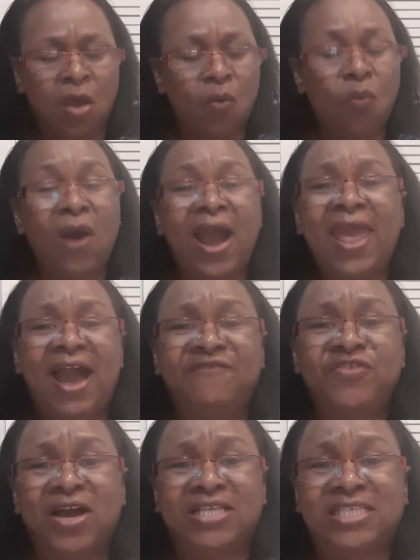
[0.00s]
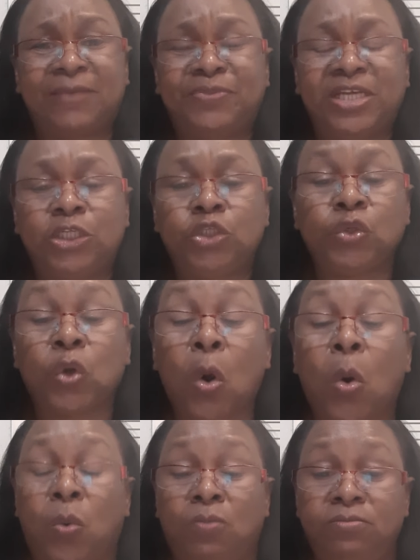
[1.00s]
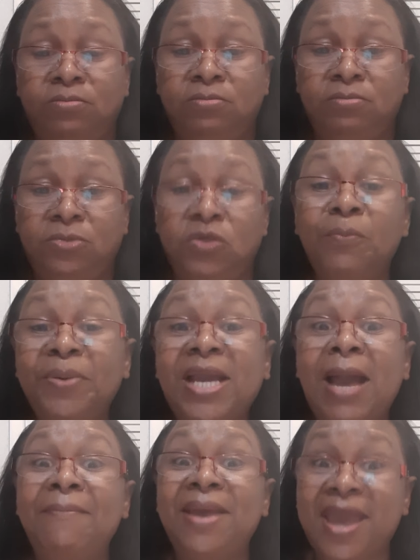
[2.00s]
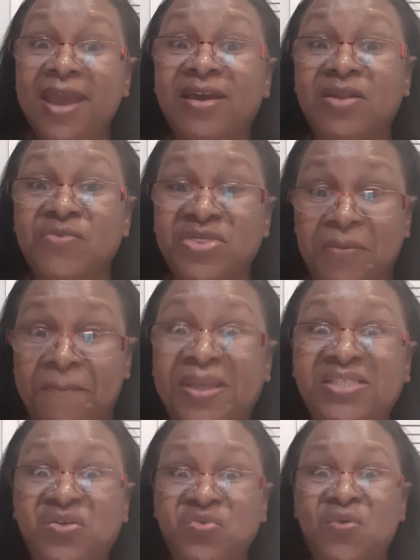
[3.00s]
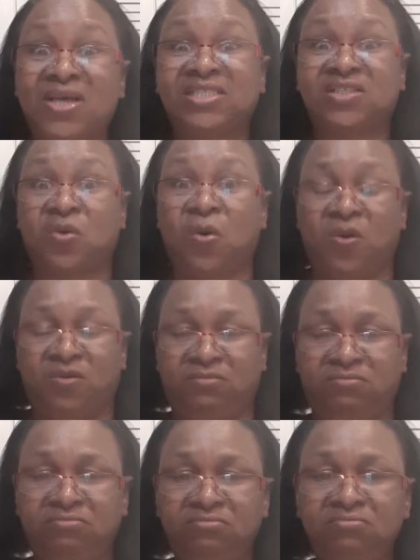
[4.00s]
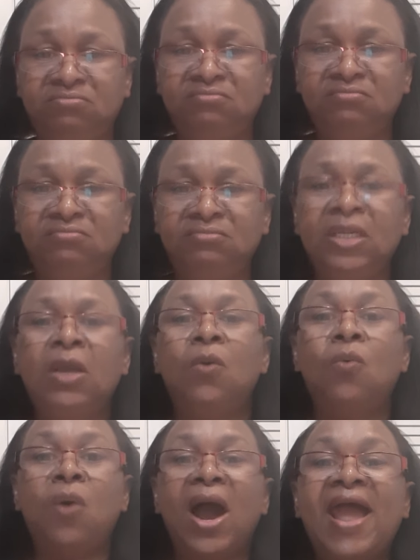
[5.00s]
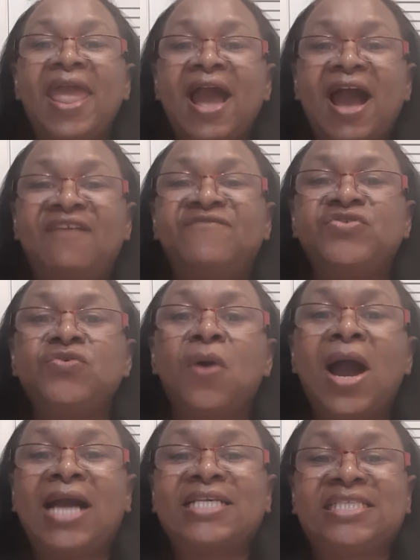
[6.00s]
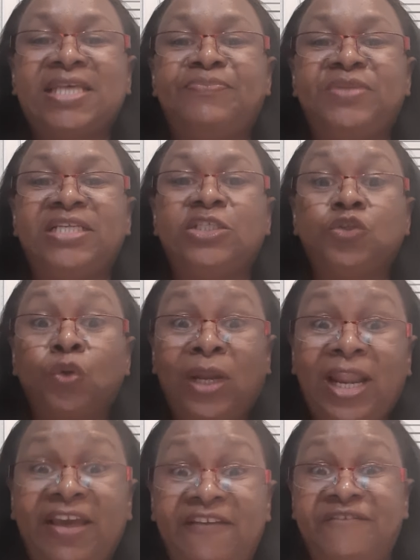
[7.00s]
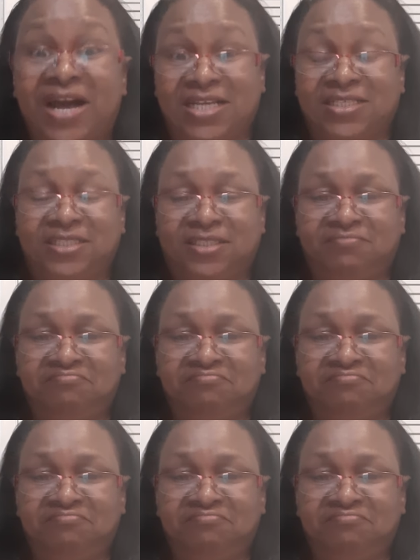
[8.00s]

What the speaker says: why have you accepted to go? You become angry with the person who has gone. Why have you accepted to leave us?